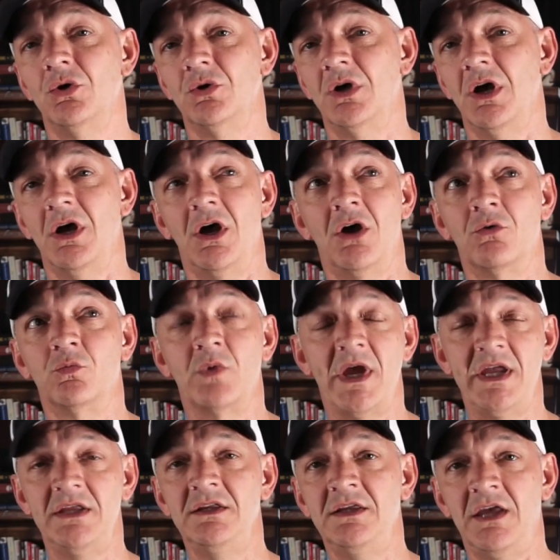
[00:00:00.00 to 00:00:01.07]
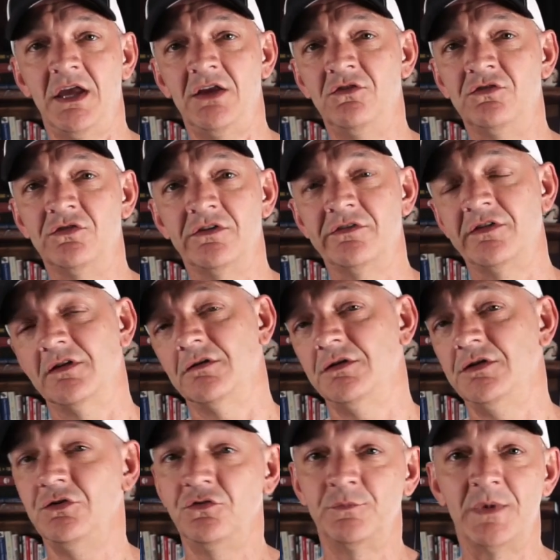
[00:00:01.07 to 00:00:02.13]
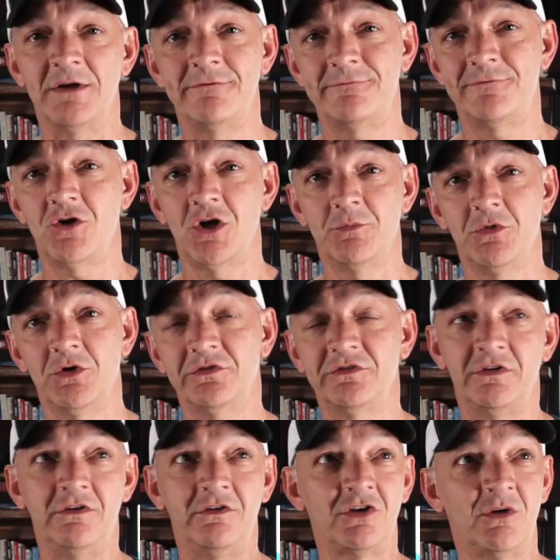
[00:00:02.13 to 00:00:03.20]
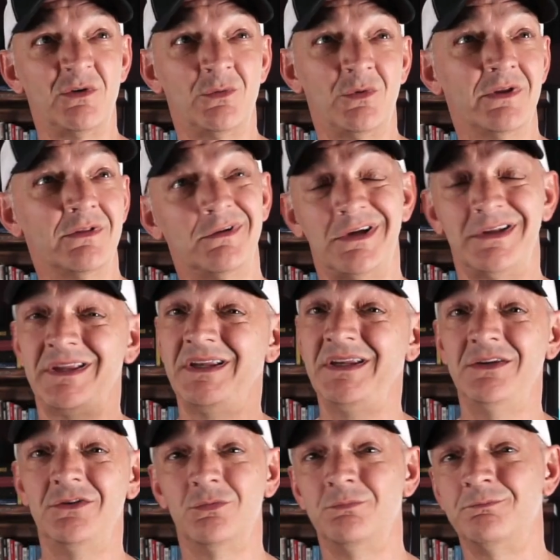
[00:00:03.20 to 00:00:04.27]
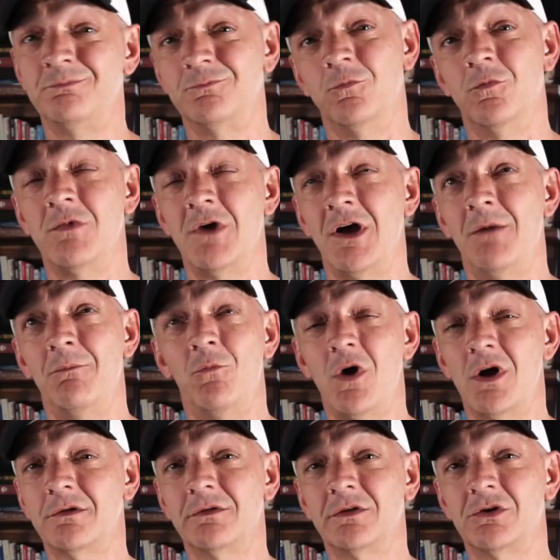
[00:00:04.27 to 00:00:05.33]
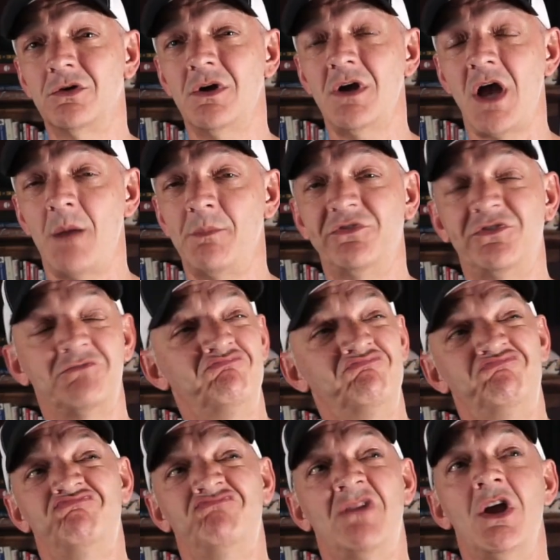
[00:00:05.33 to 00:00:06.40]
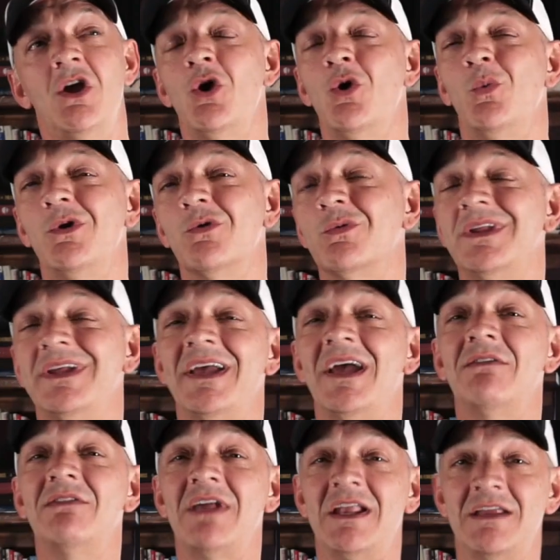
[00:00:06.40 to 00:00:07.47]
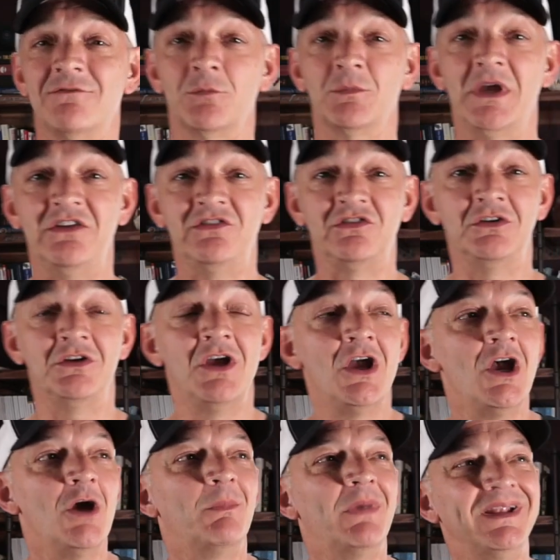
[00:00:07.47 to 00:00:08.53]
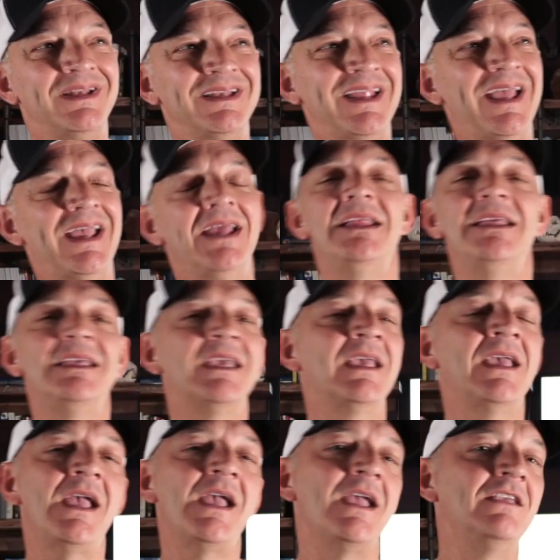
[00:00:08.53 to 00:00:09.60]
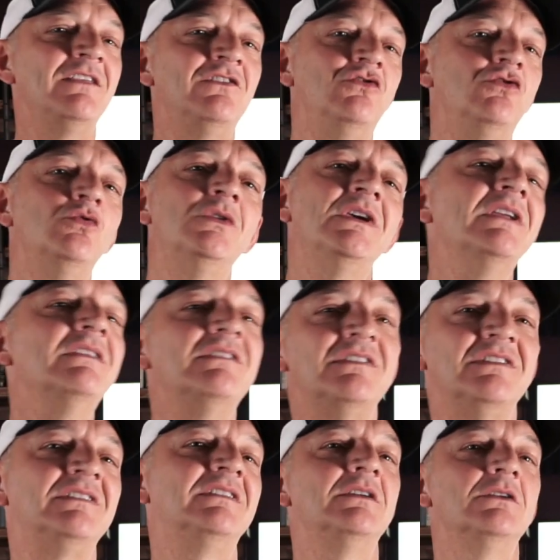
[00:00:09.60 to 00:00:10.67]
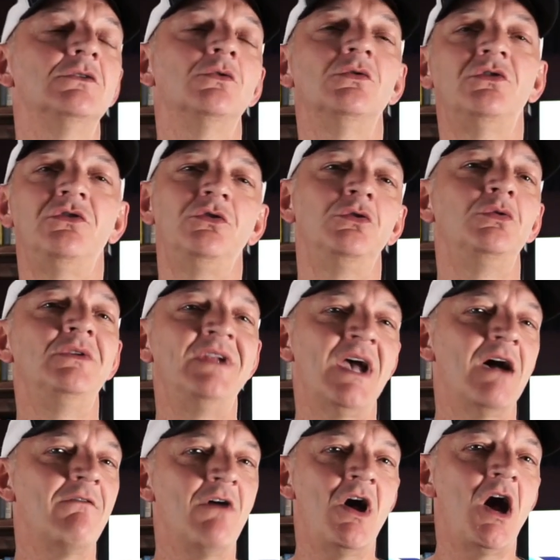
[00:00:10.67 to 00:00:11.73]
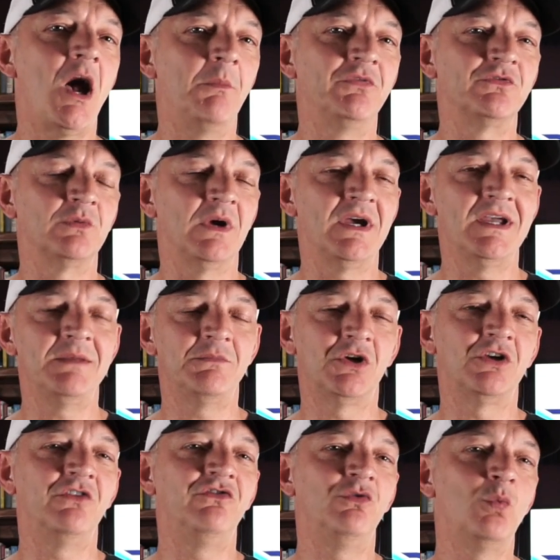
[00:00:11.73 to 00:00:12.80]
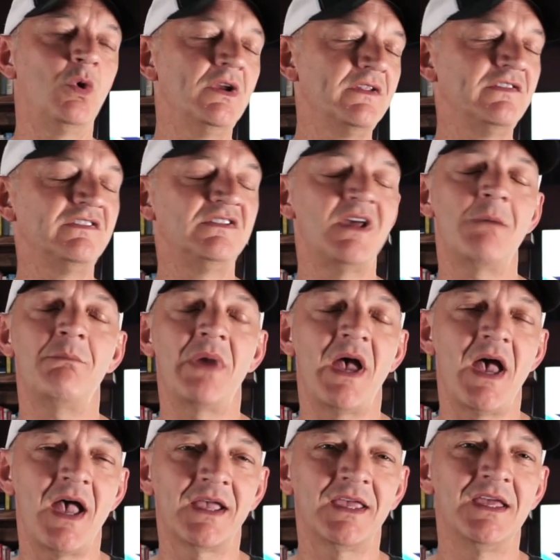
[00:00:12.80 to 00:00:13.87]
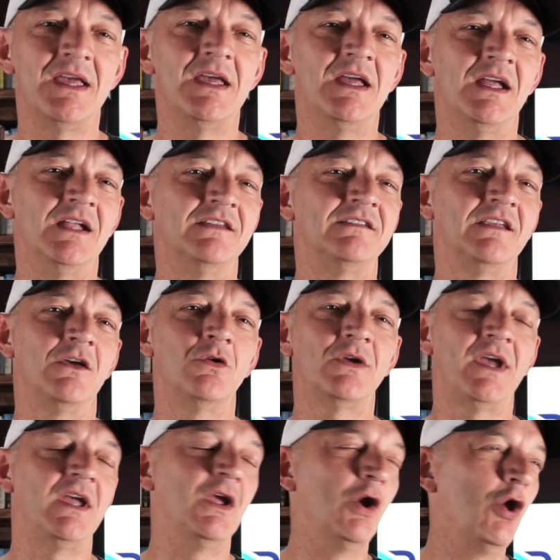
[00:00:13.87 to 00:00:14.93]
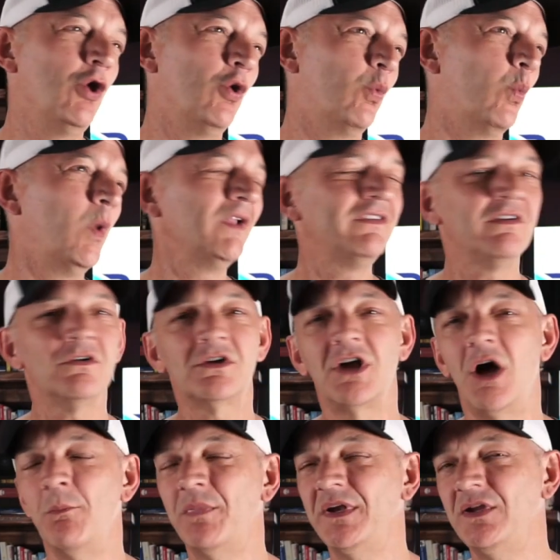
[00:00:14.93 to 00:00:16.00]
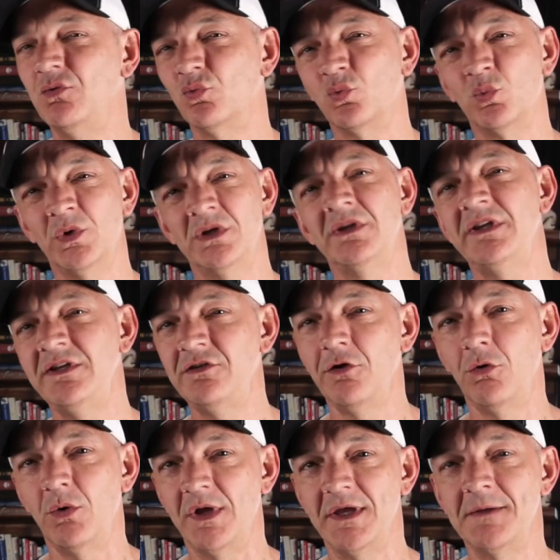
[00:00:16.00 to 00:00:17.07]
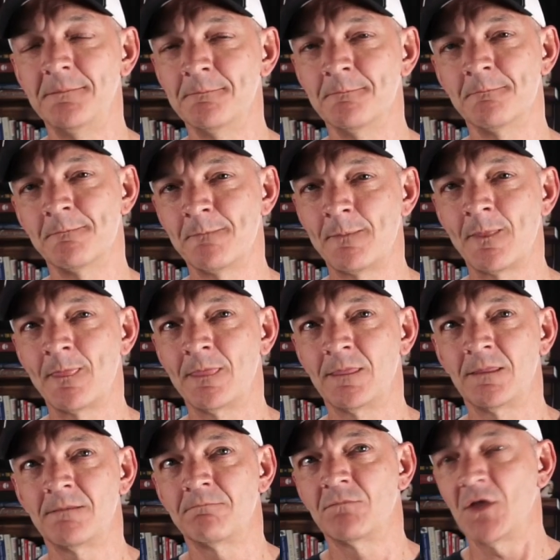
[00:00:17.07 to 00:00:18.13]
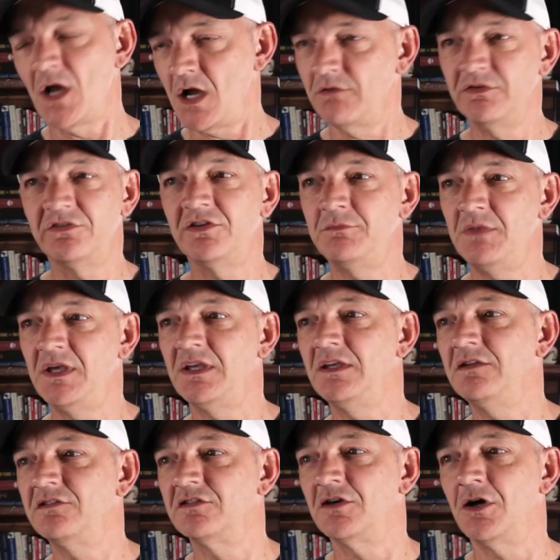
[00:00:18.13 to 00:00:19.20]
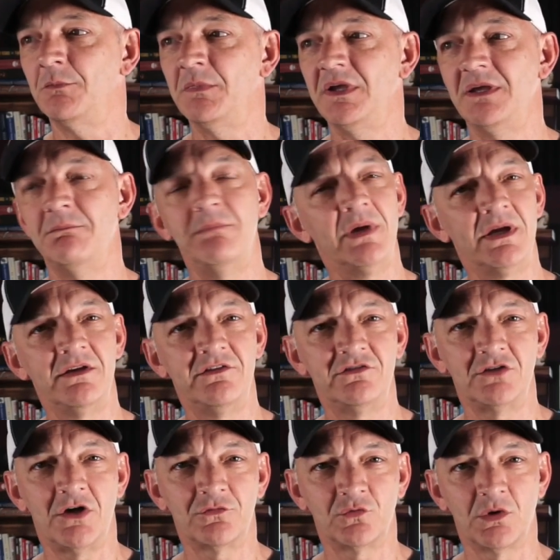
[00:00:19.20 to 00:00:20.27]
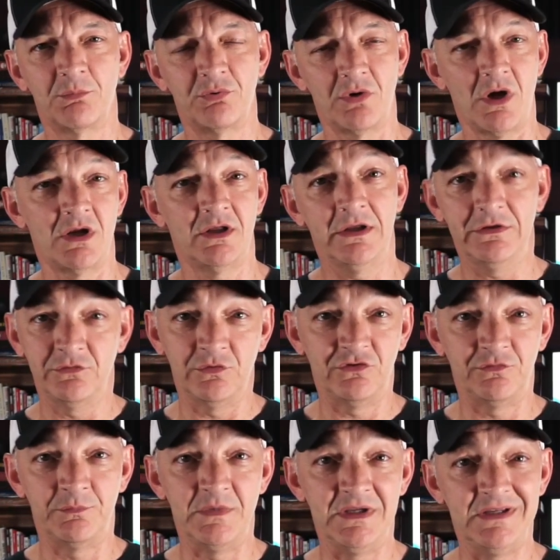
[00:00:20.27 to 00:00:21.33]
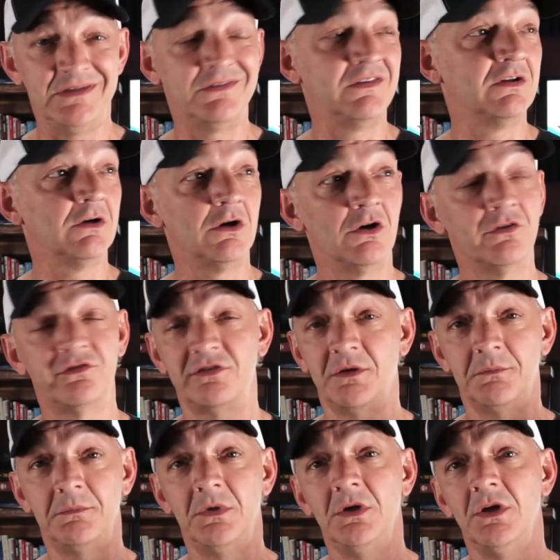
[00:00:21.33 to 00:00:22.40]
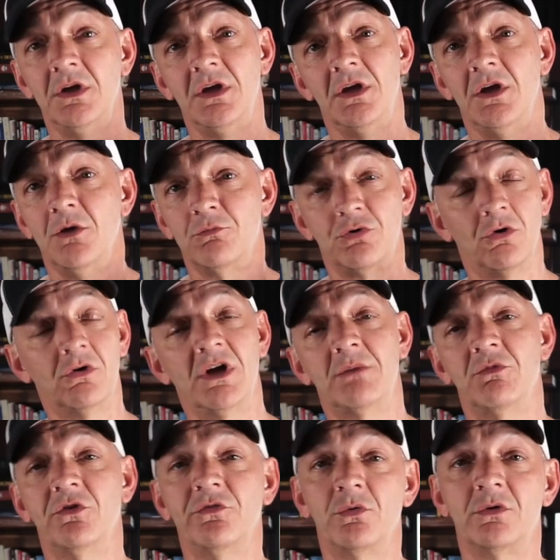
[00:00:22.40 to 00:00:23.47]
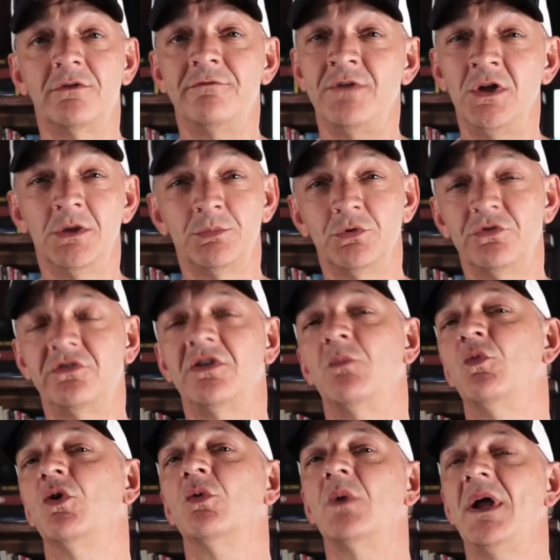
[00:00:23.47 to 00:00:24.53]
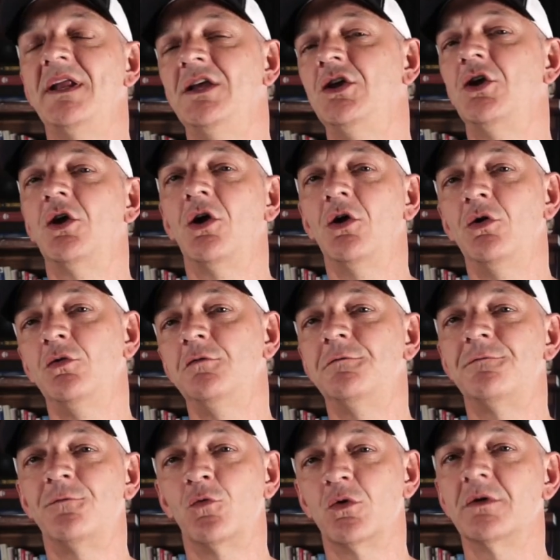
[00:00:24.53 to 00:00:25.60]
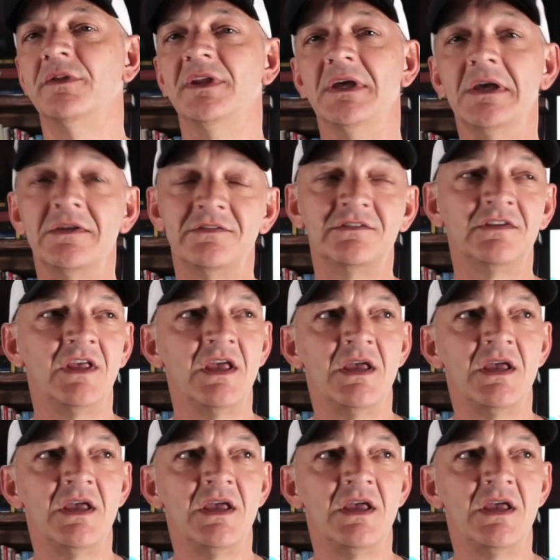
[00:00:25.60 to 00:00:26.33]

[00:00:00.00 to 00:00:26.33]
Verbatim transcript: uh, rain gauges that are used by farmers to determine whether or not they need to um, water the crops. We don't really have that information, but in any case, you can still do DevOps, right? Because you want to step back and say, okay, what's our company really doing? Obviously, making some embedded software products, which means there are some programmers or developers somewhere writing code for this.